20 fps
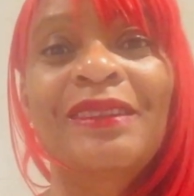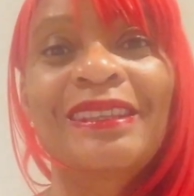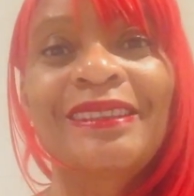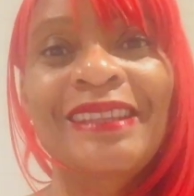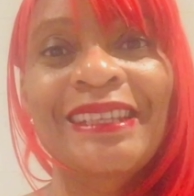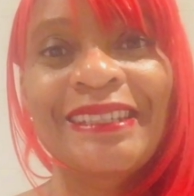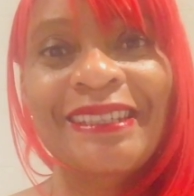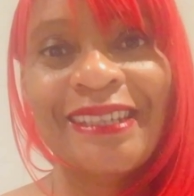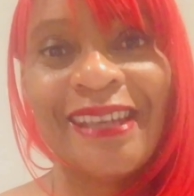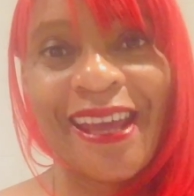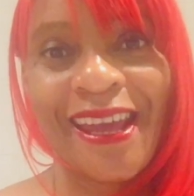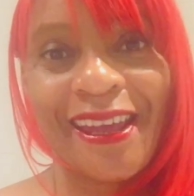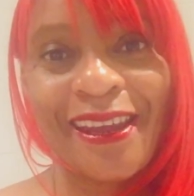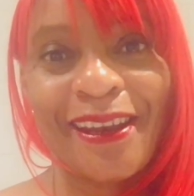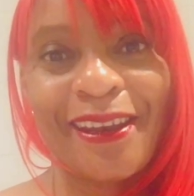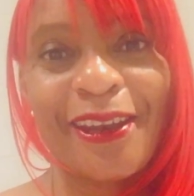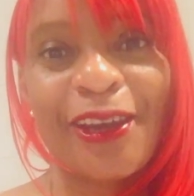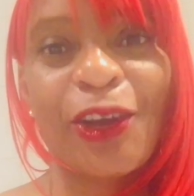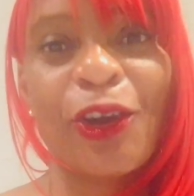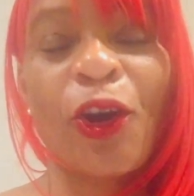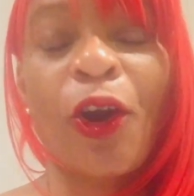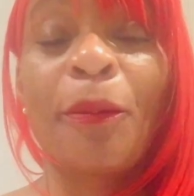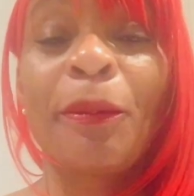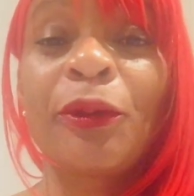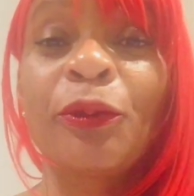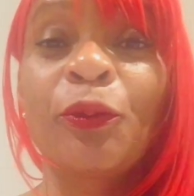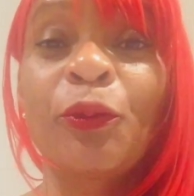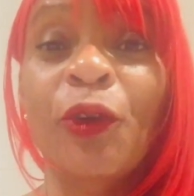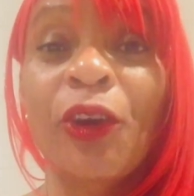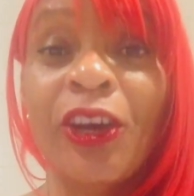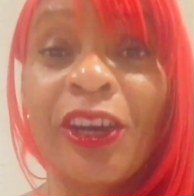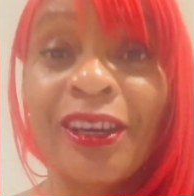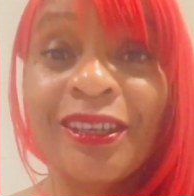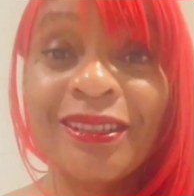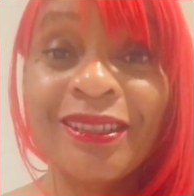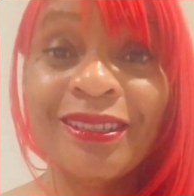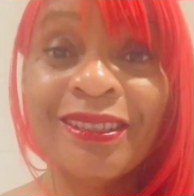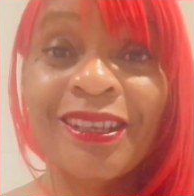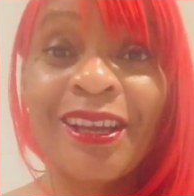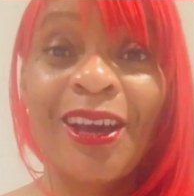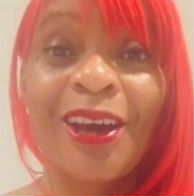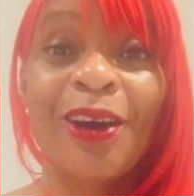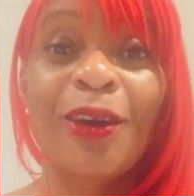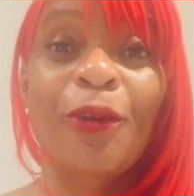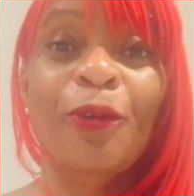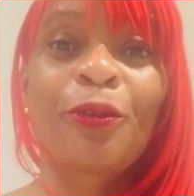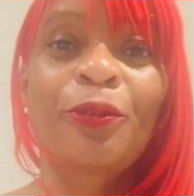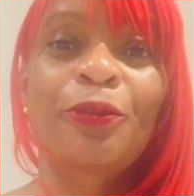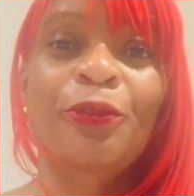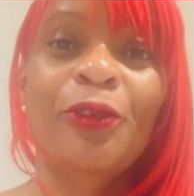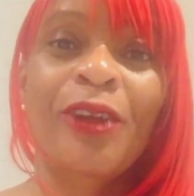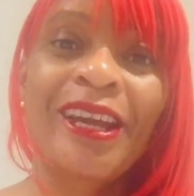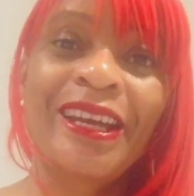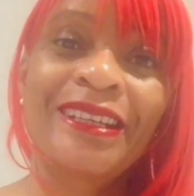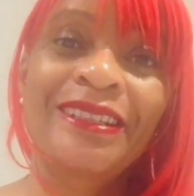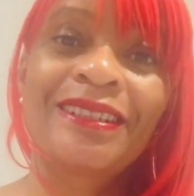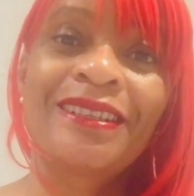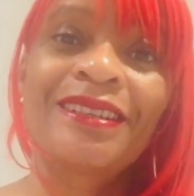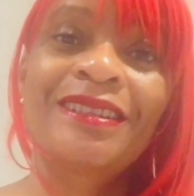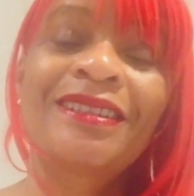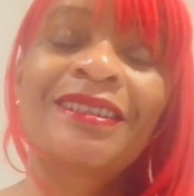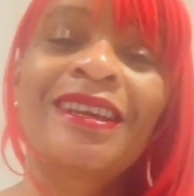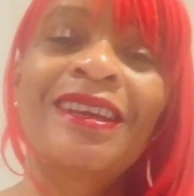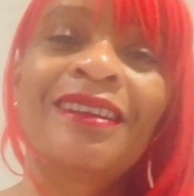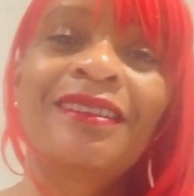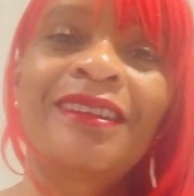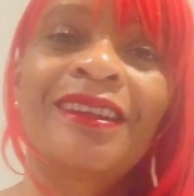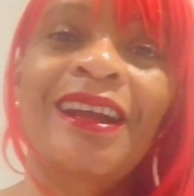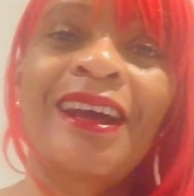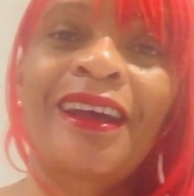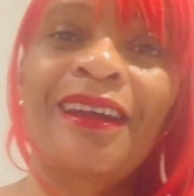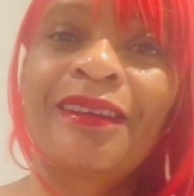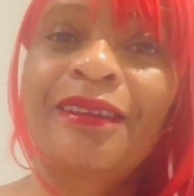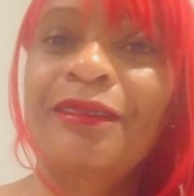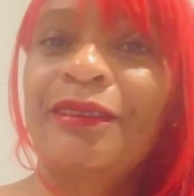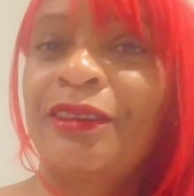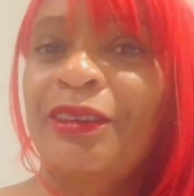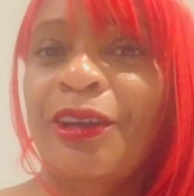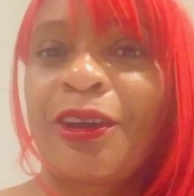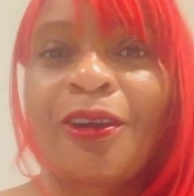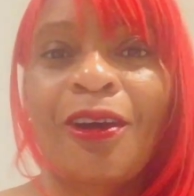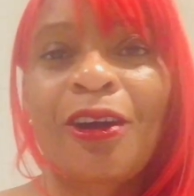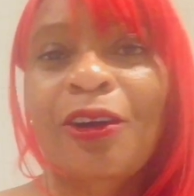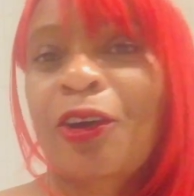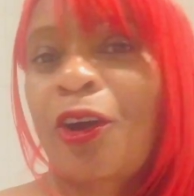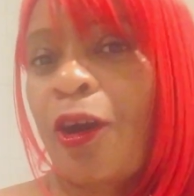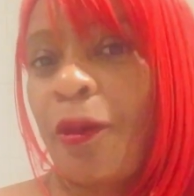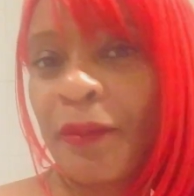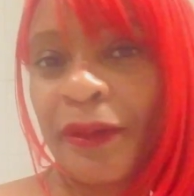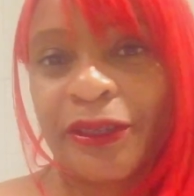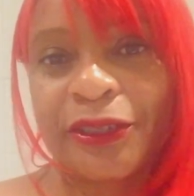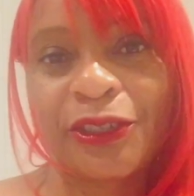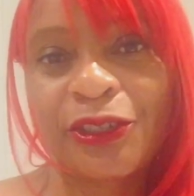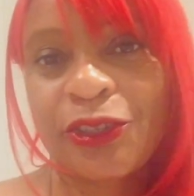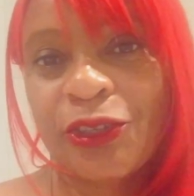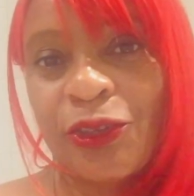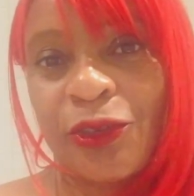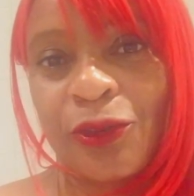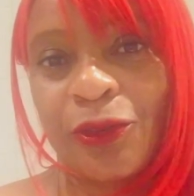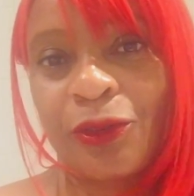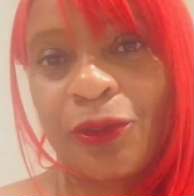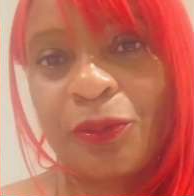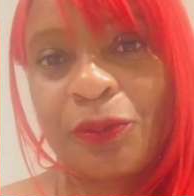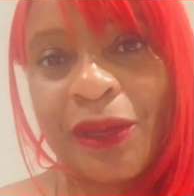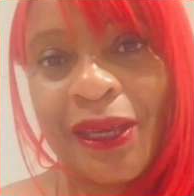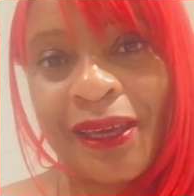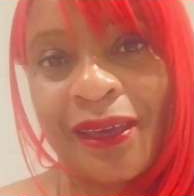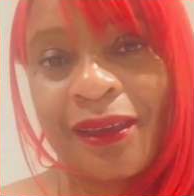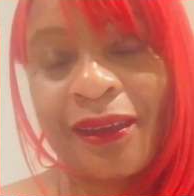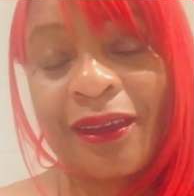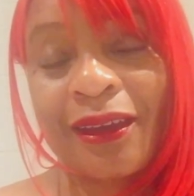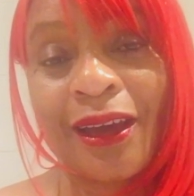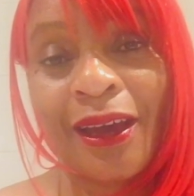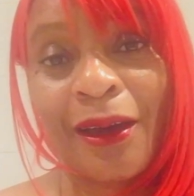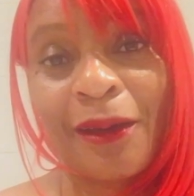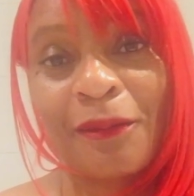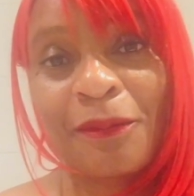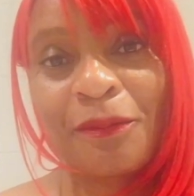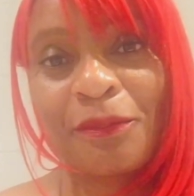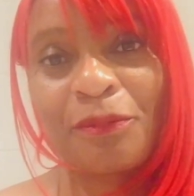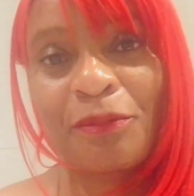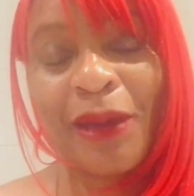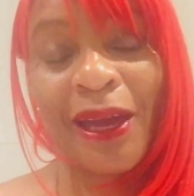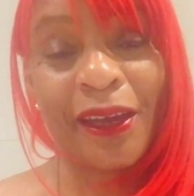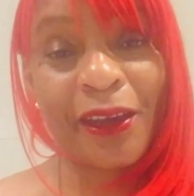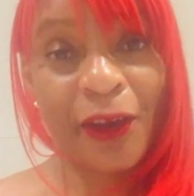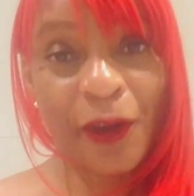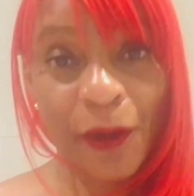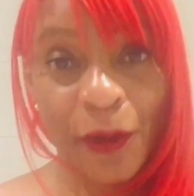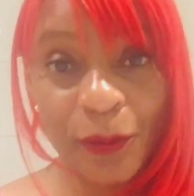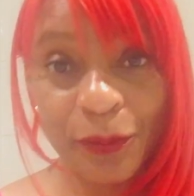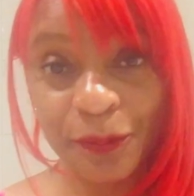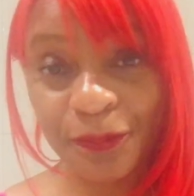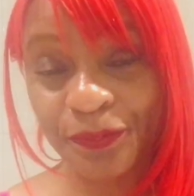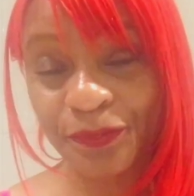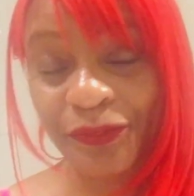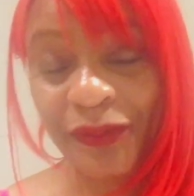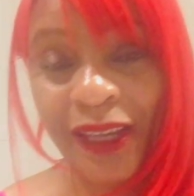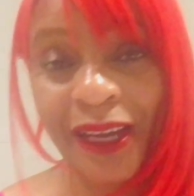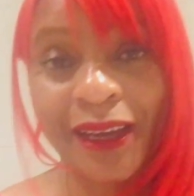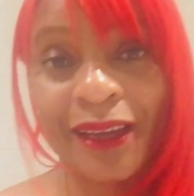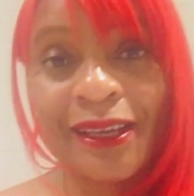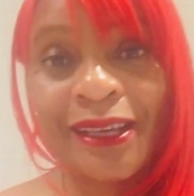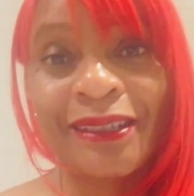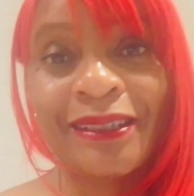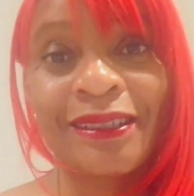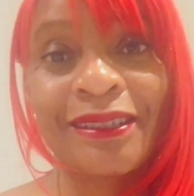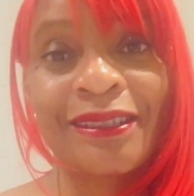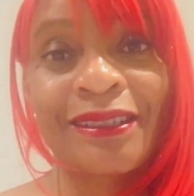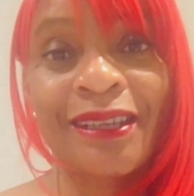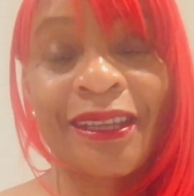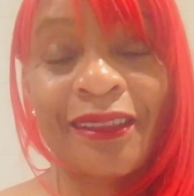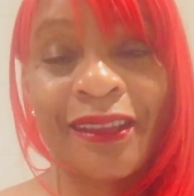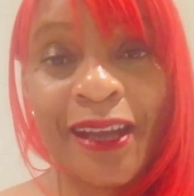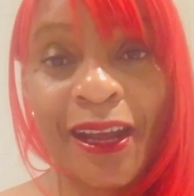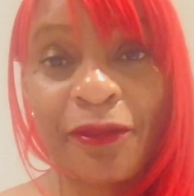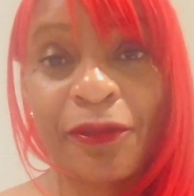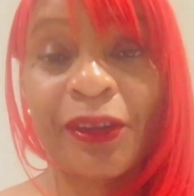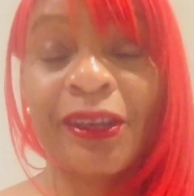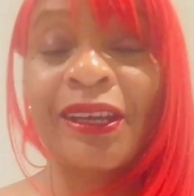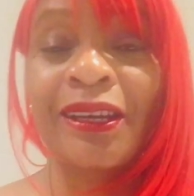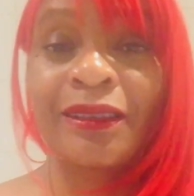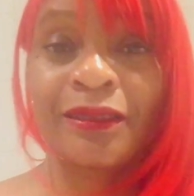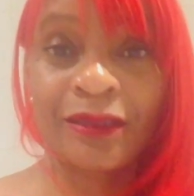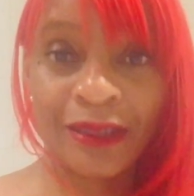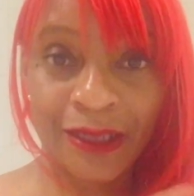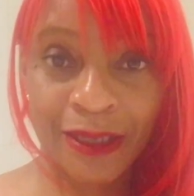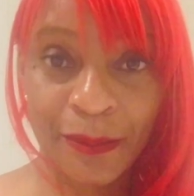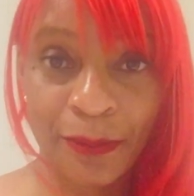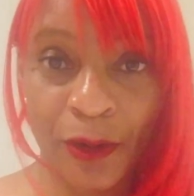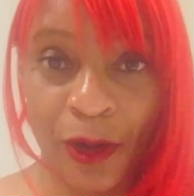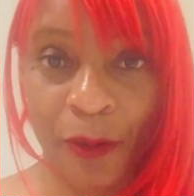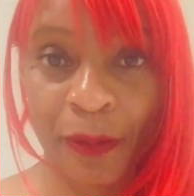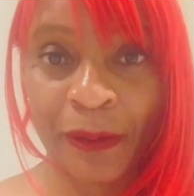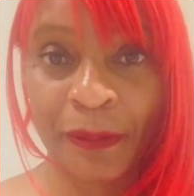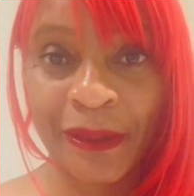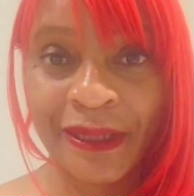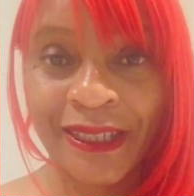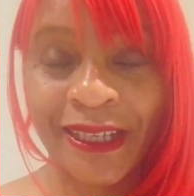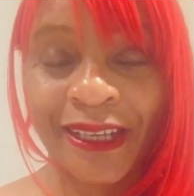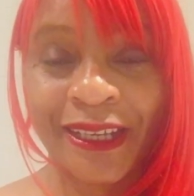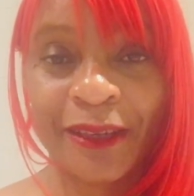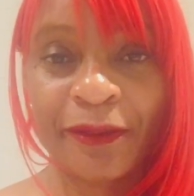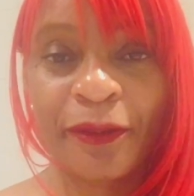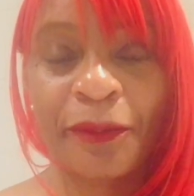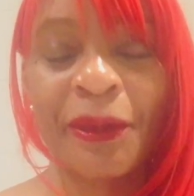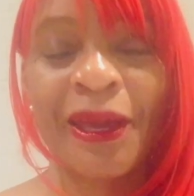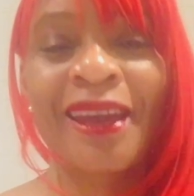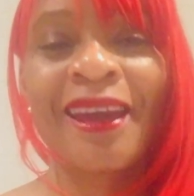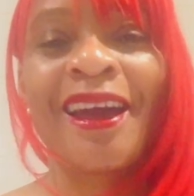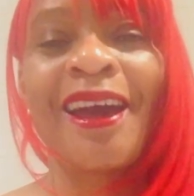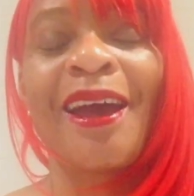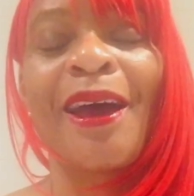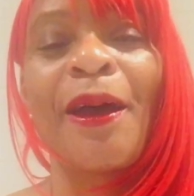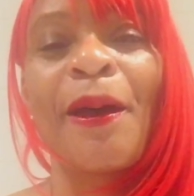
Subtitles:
the 10 common words or phrases that are common to me back home in Southern Africa, Zimbabwe in particular for me.